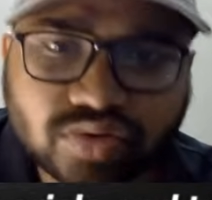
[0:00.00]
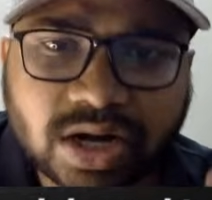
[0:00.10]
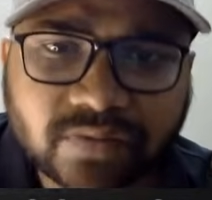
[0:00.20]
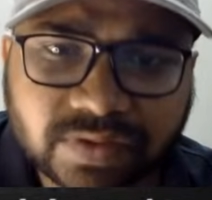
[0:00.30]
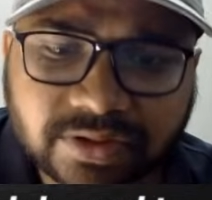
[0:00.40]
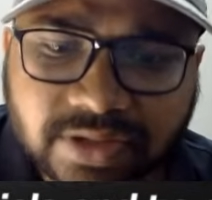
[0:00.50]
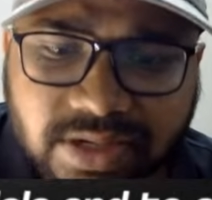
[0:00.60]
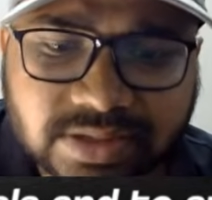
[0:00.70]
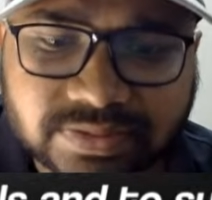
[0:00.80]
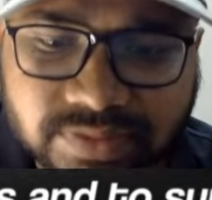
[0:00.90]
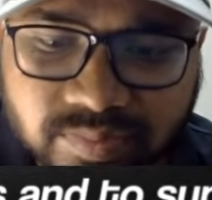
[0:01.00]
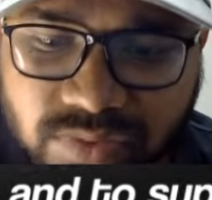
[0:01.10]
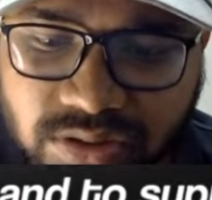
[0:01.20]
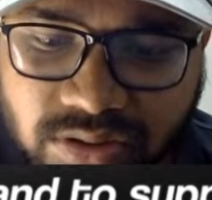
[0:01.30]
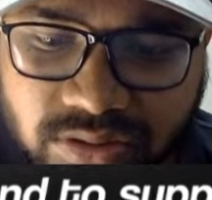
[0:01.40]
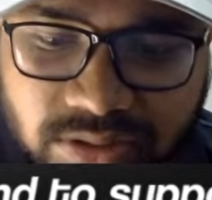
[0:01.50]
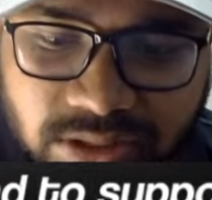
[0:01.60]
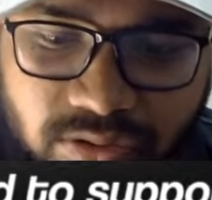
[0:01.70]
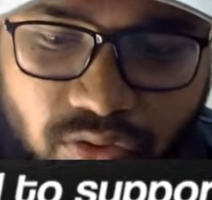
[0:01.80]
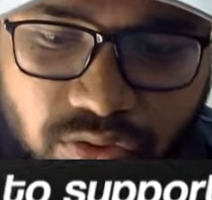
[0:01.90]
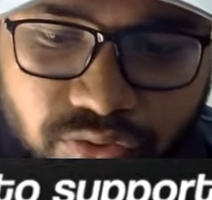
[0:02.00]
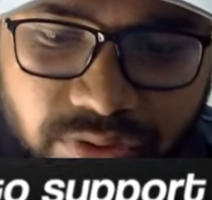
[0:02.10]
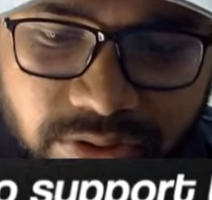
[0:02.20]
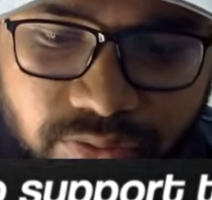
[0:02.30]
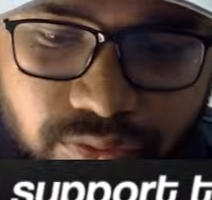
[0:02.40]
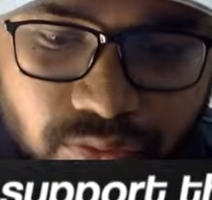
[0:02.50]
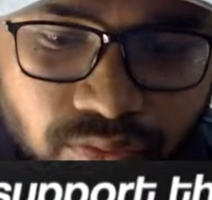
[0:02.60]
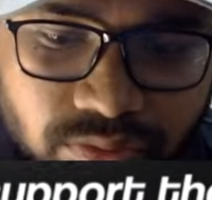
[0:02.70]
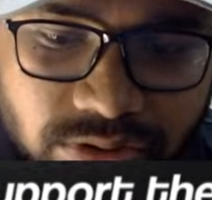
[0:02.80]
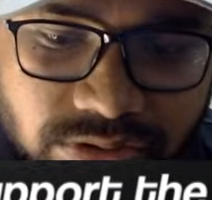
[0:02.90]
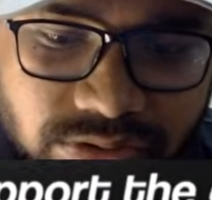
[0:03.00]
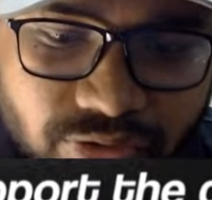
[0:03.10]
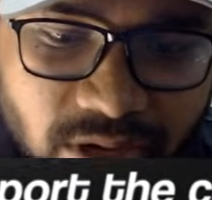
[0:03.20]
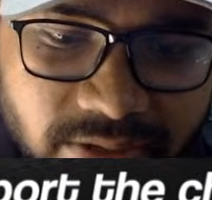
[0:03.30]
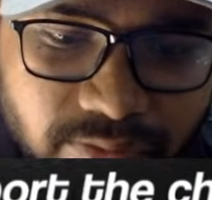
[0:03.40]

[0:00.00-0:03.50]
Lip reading: add one realism, that all you need to do is try